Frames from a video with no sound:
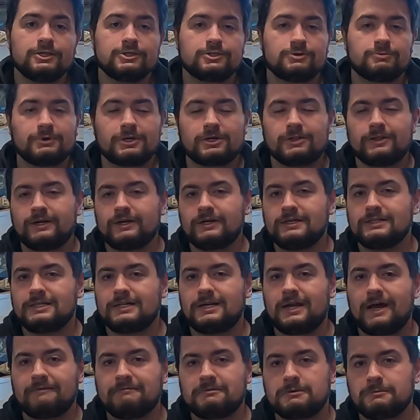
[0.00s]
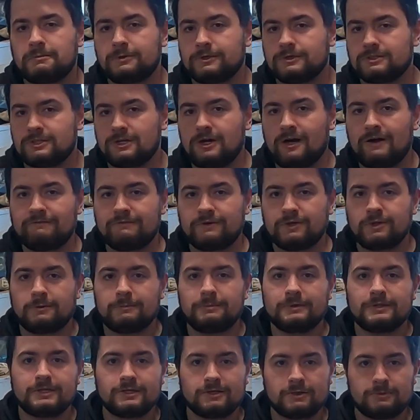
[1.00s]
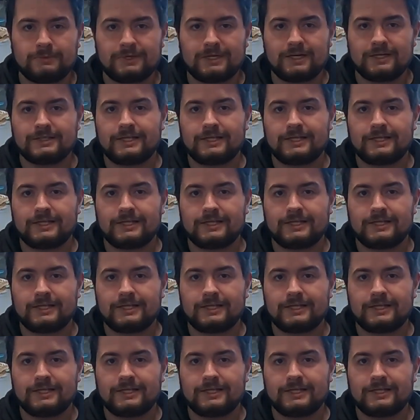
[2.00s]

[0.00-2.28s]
So McLaren did have to push the envelope a little bit